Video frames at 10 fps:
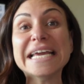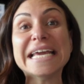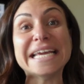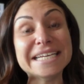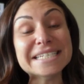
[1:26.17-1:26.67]

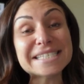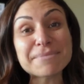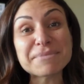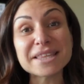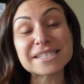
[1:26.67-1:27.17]
it is
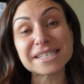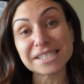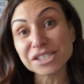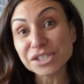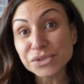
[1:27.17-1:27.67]
something that's
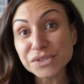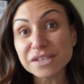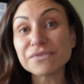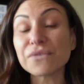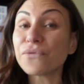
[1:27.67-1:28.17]
exclusive
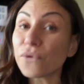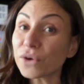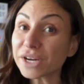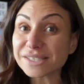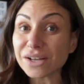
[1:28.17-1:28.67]
for
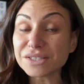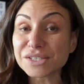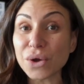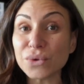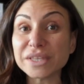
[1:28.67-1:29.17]
consultants
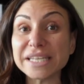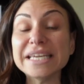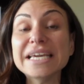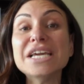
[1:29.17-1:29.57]
only.